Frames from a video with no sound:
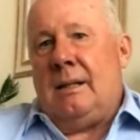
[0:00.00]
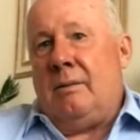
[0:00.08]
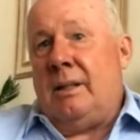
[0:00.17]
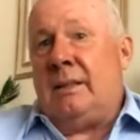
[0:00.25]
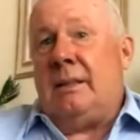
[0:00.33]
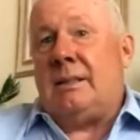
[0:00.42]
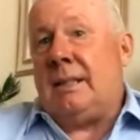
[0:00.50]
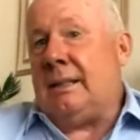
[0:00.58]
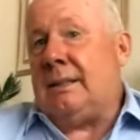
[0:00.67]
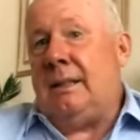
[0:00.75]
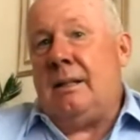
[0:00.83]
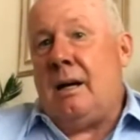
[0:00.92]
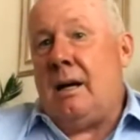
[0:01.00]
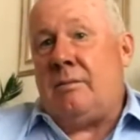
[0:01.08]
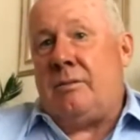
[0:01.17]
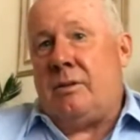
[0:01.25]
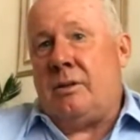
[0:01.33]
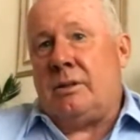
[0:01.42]
I went in 69
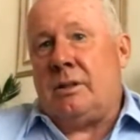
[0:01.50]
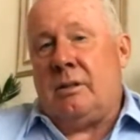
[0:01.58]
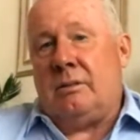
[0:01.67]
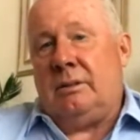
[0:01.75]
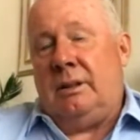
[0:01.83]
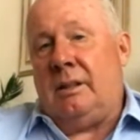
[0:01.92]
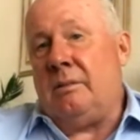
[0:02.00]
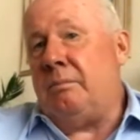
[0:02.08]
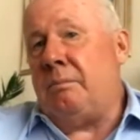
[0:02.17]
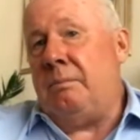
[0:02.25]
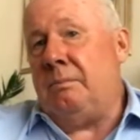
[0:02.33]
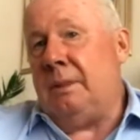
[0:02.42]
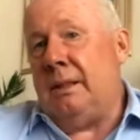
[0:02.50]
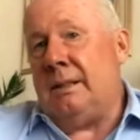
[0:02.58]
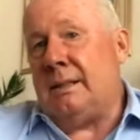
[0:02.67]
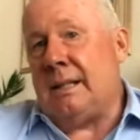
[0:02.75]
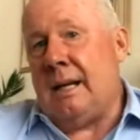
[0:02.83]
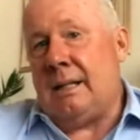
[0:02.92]
for it, so you
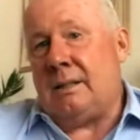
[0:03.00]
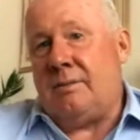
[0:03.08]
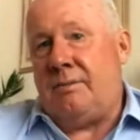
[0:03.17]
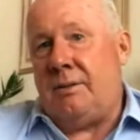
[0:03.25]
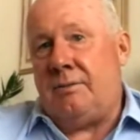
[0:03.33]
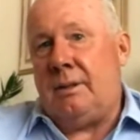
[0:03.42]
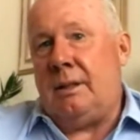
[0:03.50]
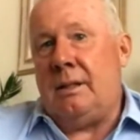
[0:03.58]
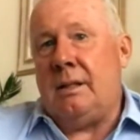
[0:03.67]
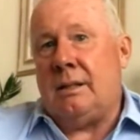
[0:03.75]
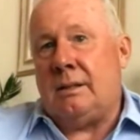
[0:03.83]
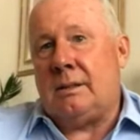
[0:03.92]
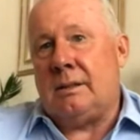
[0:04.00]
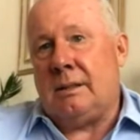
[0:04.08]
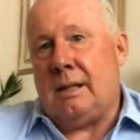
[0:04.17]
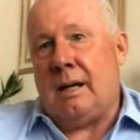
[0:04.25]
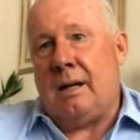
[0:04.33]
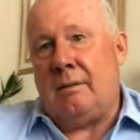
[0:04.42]
can say it's 50
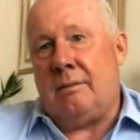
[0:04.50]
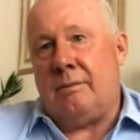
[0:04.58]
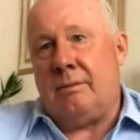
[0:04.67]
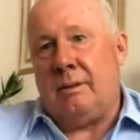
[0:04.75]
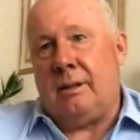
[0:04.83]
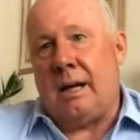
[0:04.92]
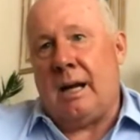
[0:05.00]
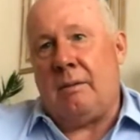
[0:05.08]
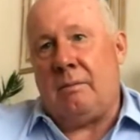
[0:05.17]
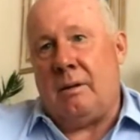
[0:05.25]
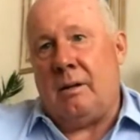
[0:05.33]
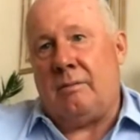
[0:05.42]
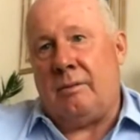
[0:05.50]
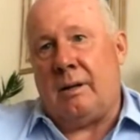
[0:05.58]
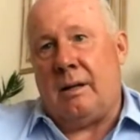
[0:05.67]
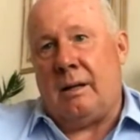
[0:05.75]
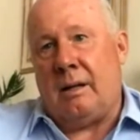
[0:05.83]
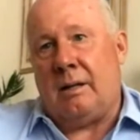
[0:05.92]
years. The game
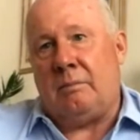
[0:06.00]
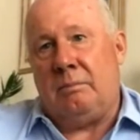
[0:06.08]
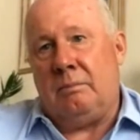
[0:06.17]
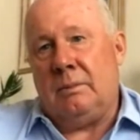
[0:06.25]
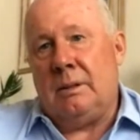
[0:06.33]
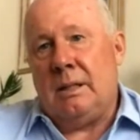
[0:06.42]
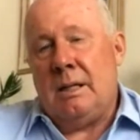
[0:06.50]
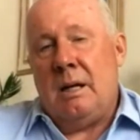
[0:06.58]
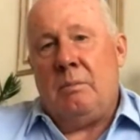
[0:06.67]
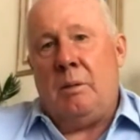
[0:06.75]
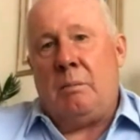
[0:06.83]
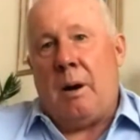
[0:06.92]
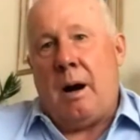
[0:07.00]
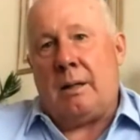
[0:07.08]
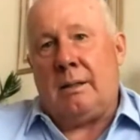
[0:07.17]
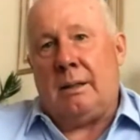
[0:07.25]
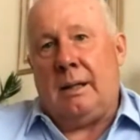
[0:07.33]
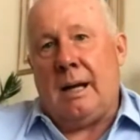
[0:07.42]
I've been
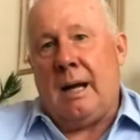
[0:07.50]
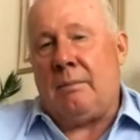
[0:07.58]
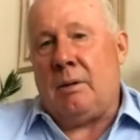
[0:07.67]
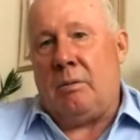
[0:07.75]
part of the game.